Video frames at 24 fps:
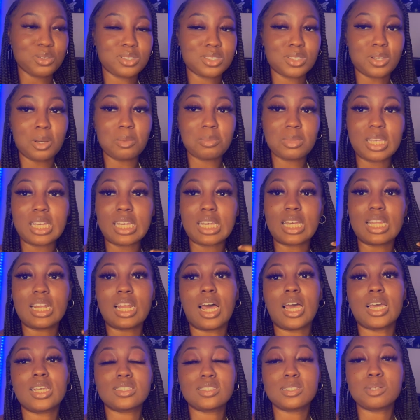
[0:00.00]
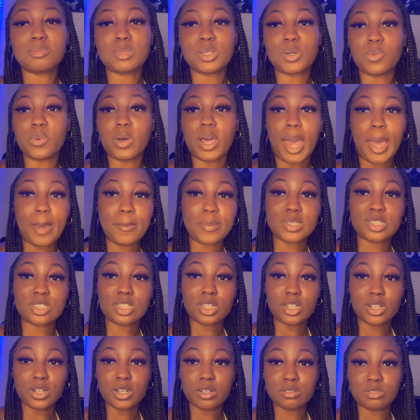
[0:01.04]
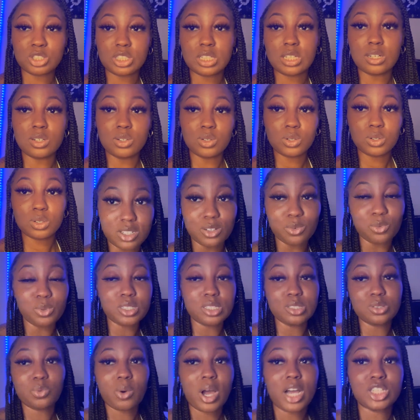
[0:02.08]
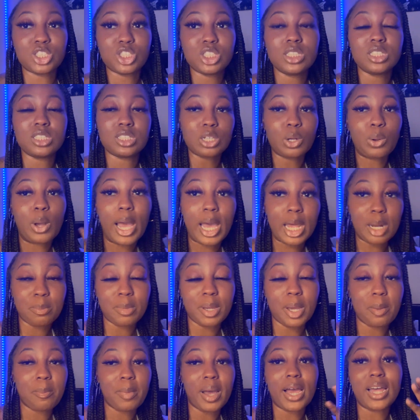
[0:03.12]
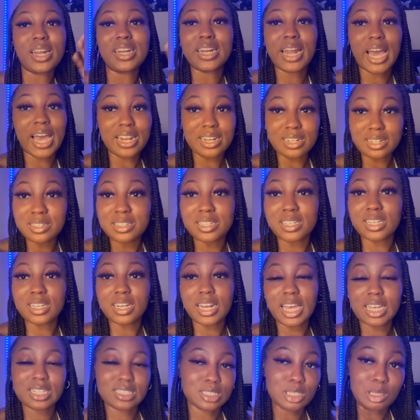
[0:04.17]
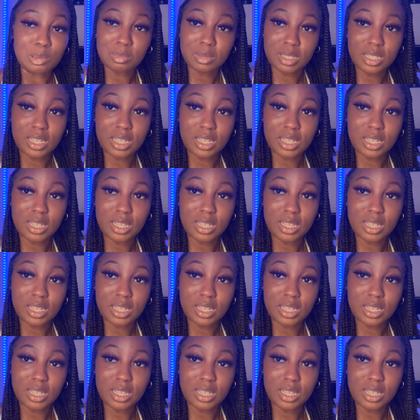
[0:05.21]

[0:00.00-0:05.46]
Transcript: So I'm thinking like something would happen to her if she looked, which is why she's so adamant about not looking at something.